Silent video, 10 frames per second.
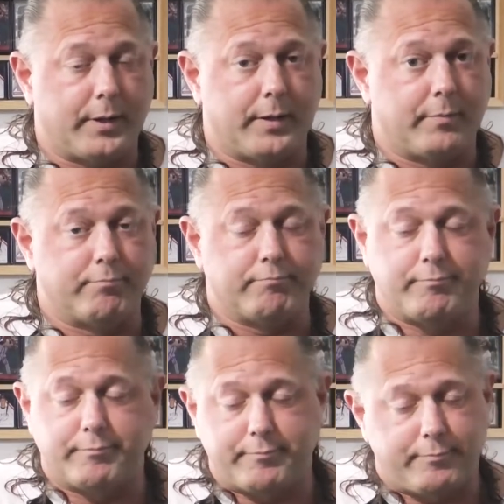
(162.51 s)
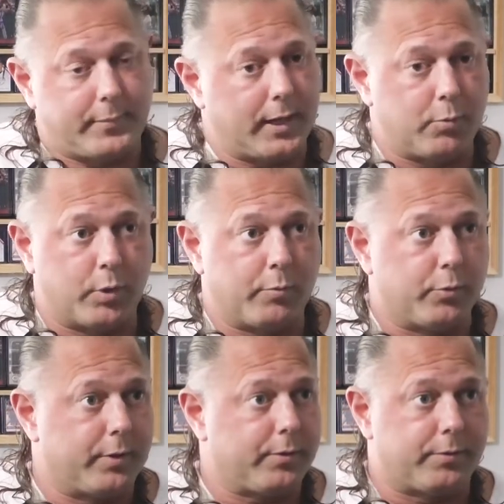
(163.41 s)
and they went
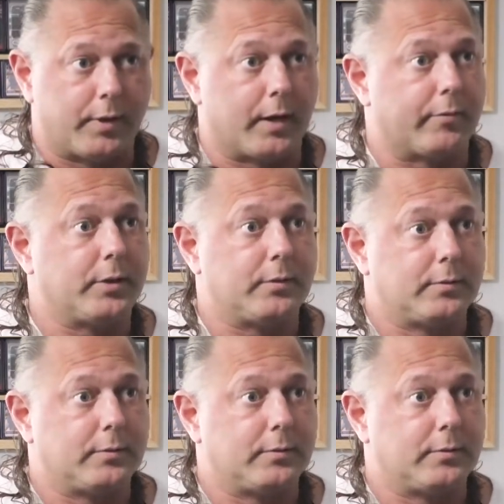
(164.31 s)
with none of it.